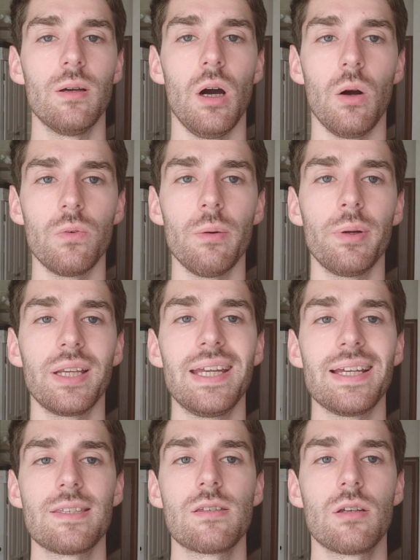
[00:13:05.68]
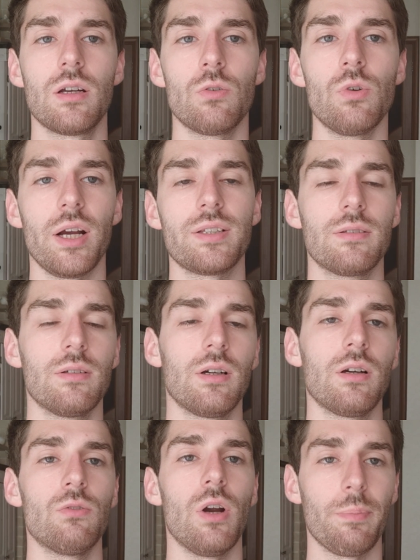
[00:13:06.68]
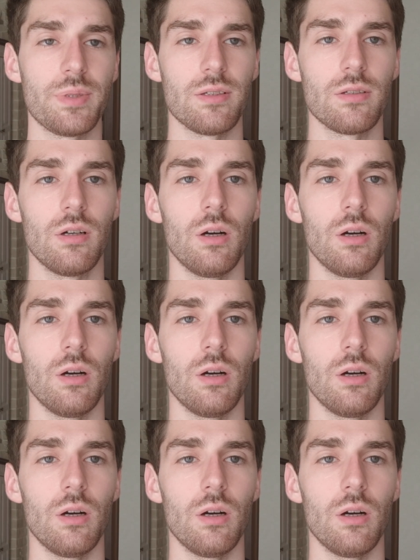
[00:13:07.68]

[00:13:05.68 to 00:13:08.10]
Our weapon gets corrupted,